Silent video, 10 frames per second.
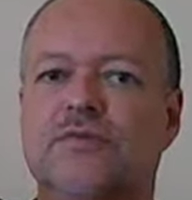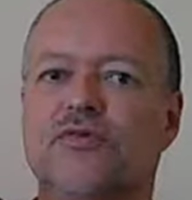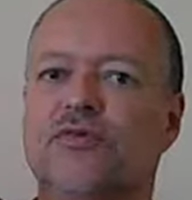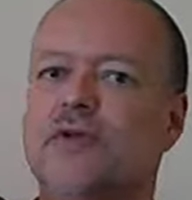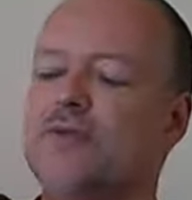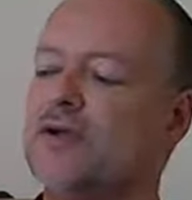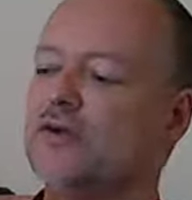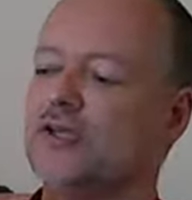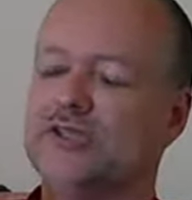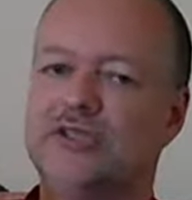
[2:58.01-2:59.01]
the right
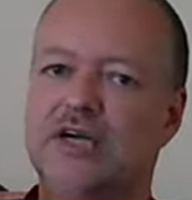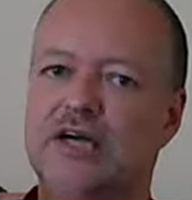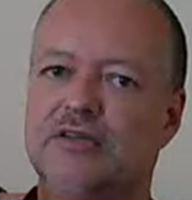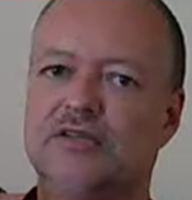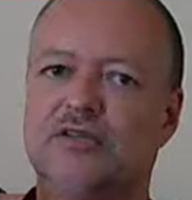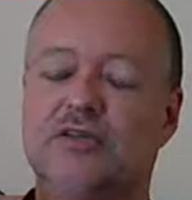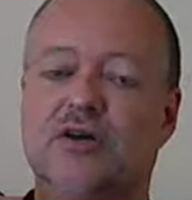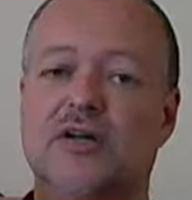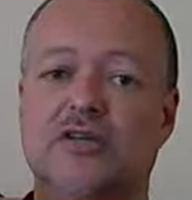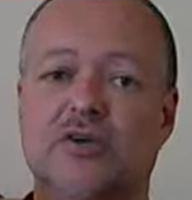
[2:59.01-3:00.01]
parenting style, and a
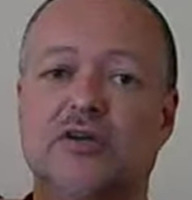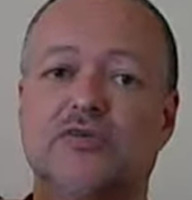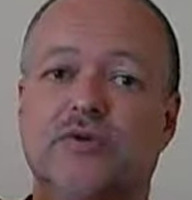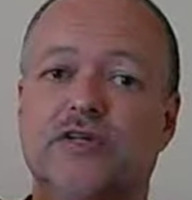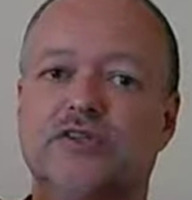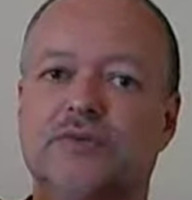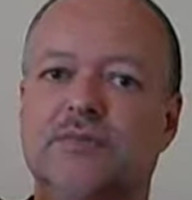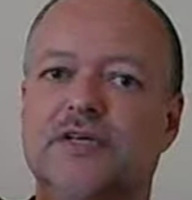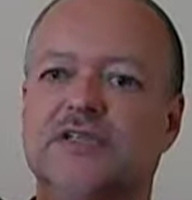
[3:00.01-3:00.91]
dog's relational beings.